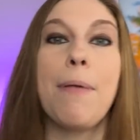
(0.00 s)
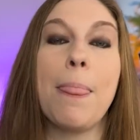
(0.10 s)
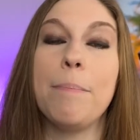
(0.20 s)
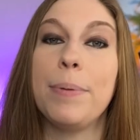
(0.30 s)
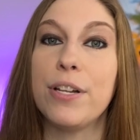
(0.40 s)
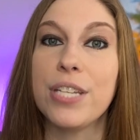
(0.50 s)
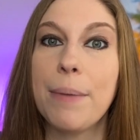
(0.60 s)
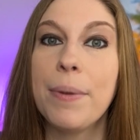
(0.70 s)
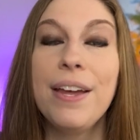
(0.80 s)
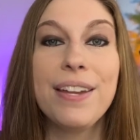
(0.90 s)
and then build
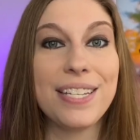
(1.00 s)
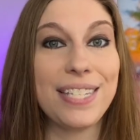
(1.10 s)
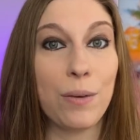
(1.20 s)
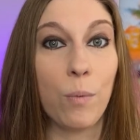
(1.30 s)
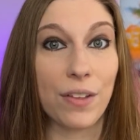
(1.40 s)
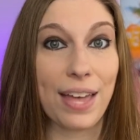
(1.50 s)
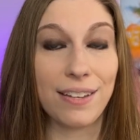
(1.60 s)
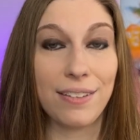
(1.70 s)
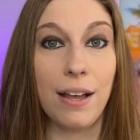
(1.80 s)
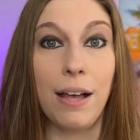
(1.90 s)
up to see where
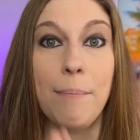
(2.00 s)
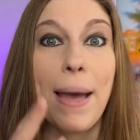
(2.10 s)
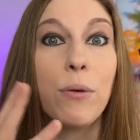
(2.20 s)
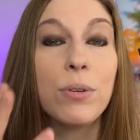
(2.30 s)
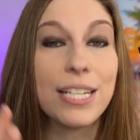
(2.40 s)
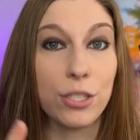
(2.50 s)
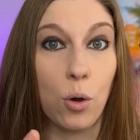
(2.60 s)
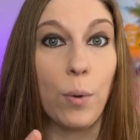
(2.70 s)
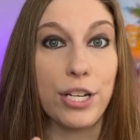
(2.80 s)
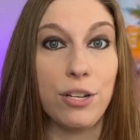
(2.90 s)
that amount is
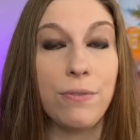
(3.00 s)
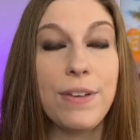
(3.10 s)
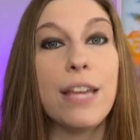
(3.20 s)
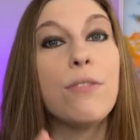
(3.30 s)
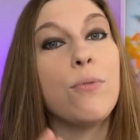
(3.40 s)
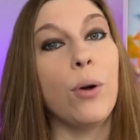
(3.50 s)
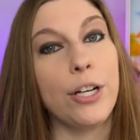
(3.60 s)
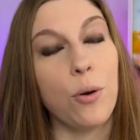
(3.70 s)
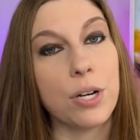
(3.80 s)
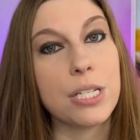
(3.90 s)
going to fit for
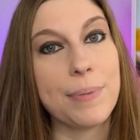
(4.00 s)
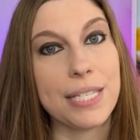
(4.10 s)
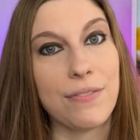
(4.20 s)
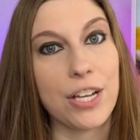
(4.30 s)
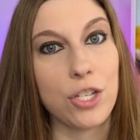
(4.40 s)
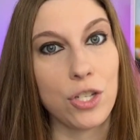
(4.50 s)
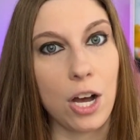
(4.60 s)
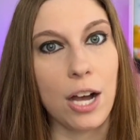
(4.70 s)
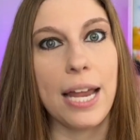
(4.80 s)
your specific dog.